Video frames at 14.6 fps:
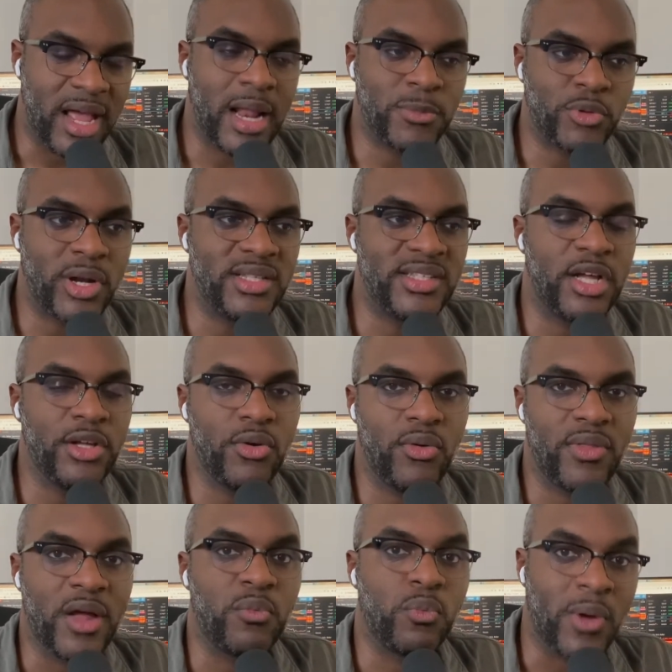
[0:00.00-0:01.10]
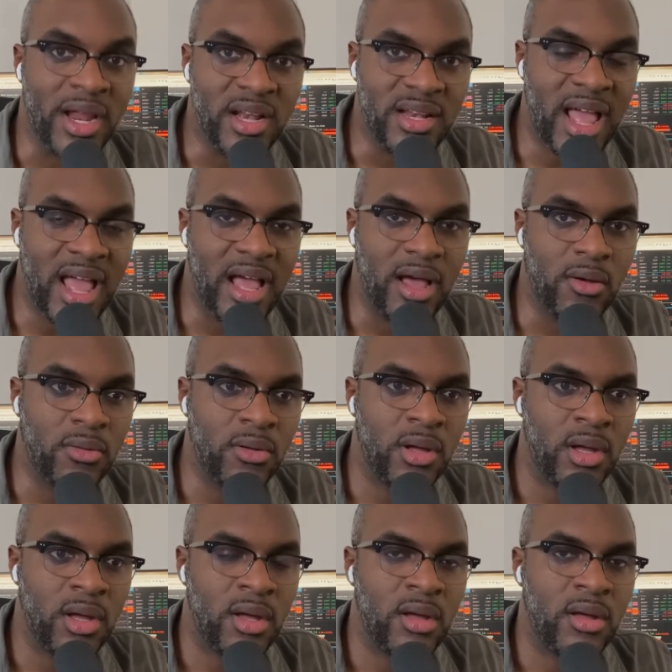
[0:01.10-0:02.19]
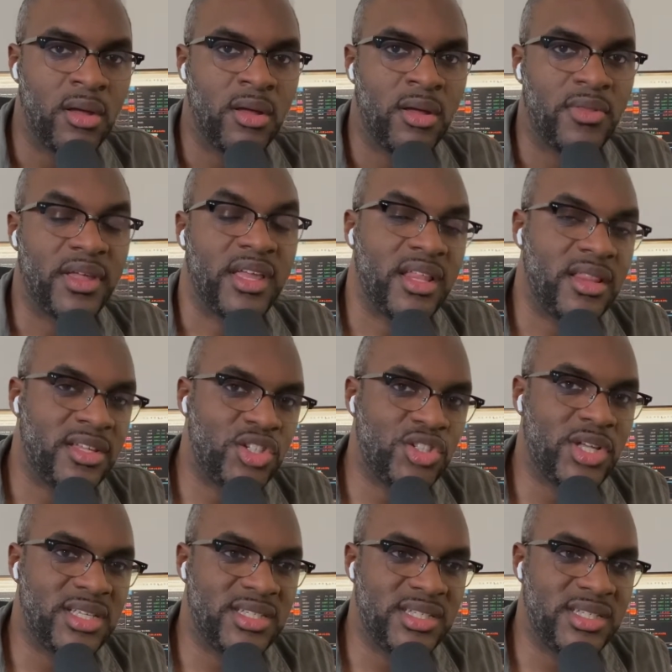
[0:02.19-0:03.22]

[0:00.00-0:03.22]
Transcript: And I'm trying to tell you that right now, the conditions